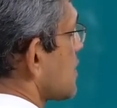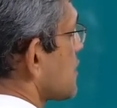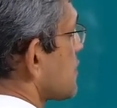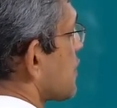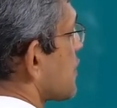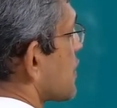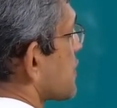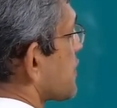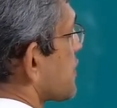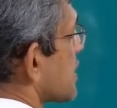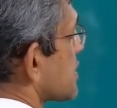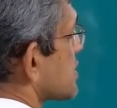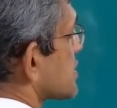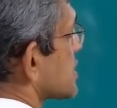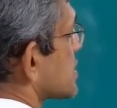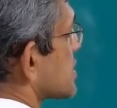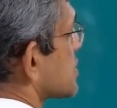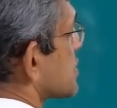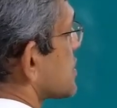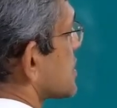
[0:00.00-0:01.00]
4, 5,
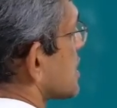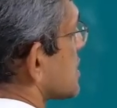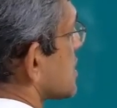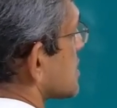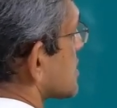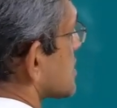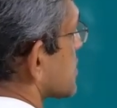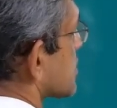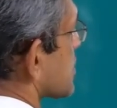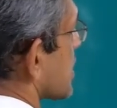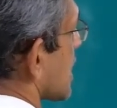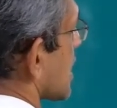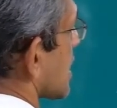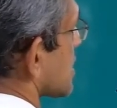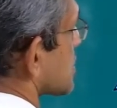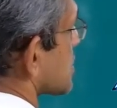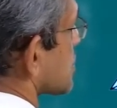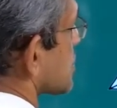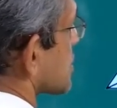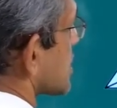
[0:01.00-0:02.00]
6 together is a
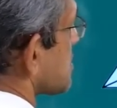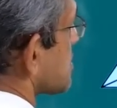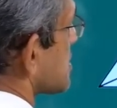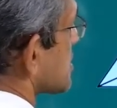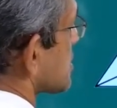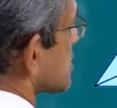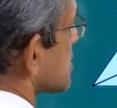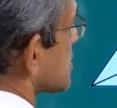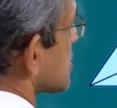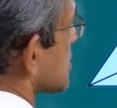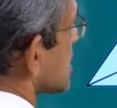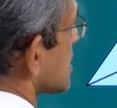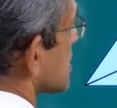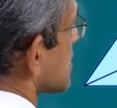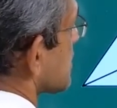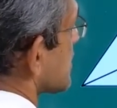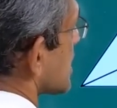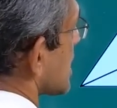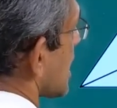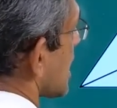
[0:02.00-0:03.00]
triangle. So 3 pieces
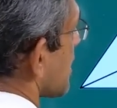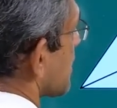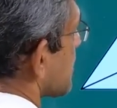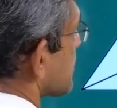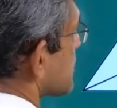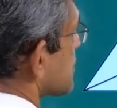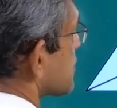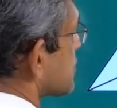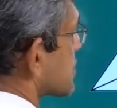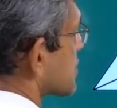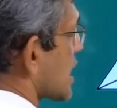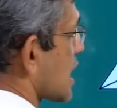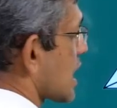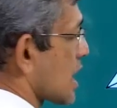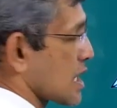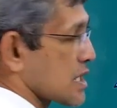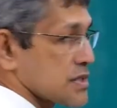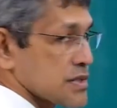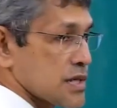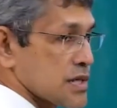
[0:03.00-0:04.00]
together, we have 2
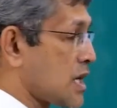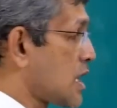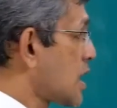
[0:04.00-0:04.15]
triangles.